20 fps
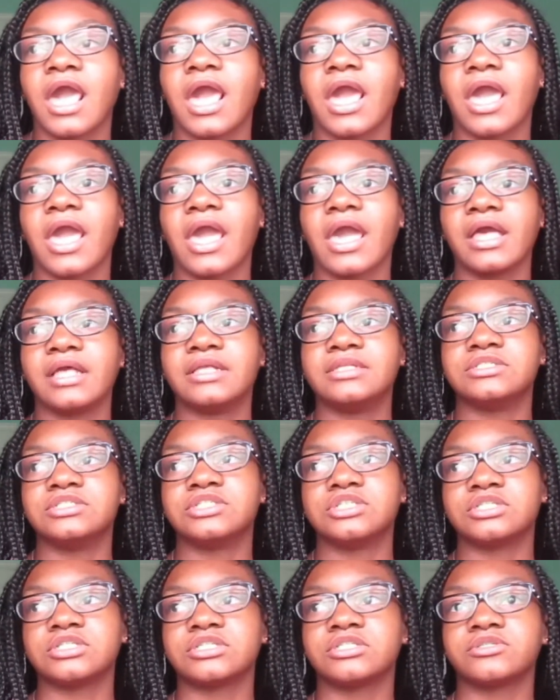and
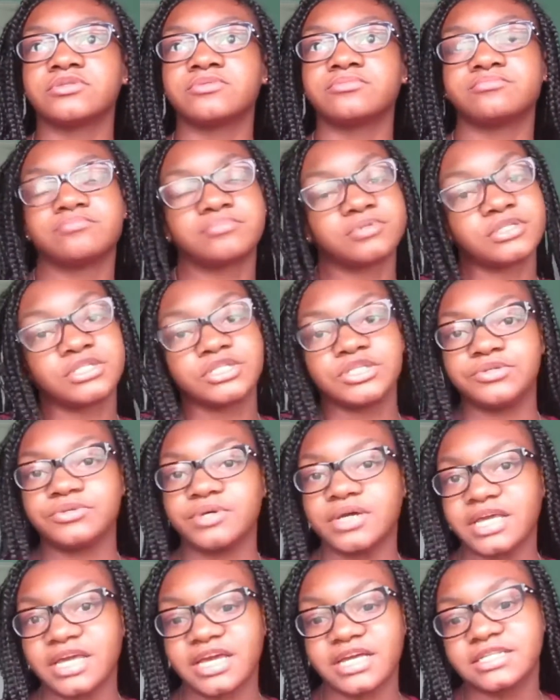just bully you,
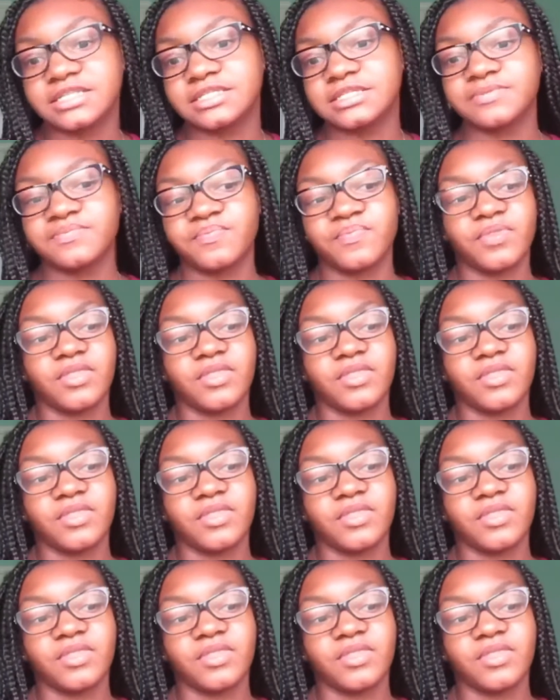I guess.